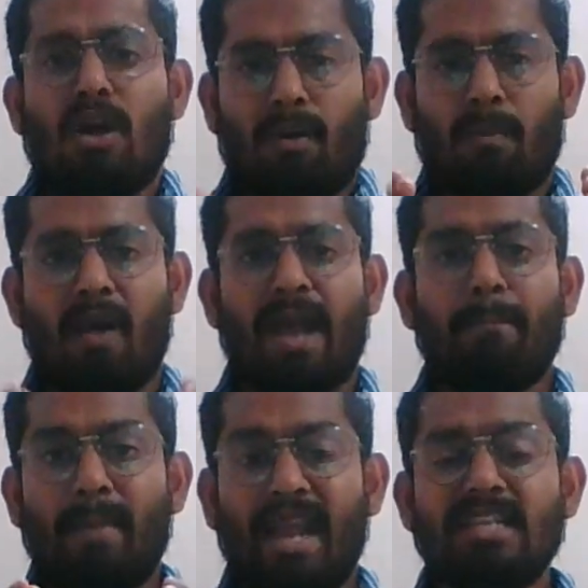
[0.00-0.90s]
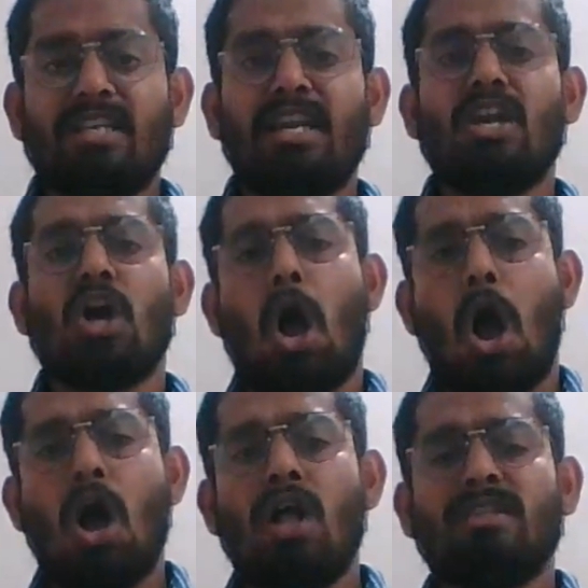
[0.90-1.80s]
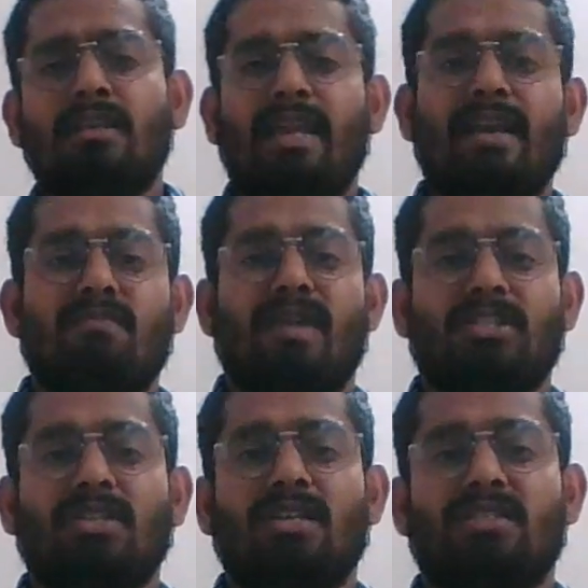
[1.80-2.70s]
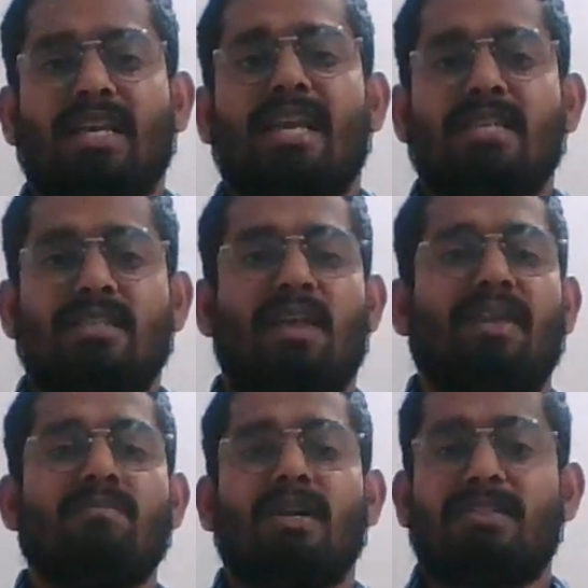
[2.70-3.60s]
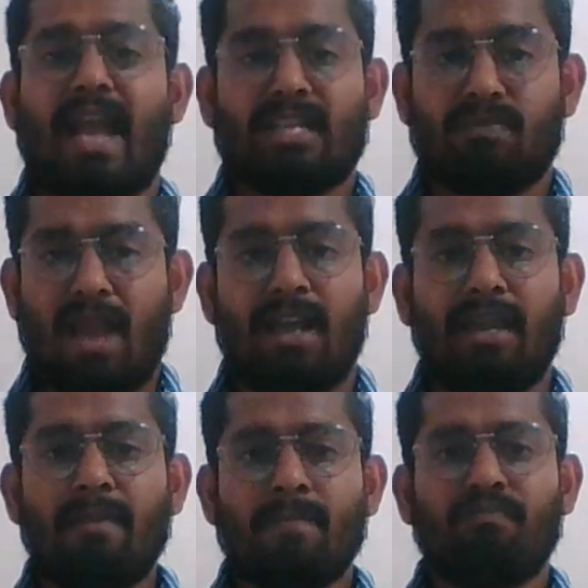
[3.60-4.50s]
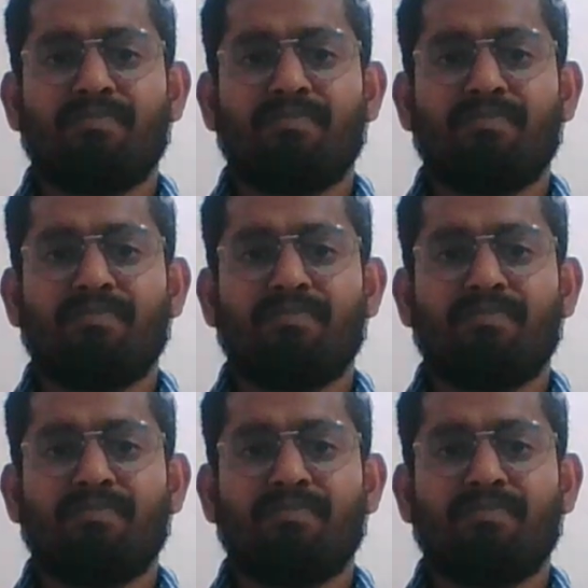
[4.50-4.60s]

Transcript: by maintaining all the legal measures is nothing but tax planning.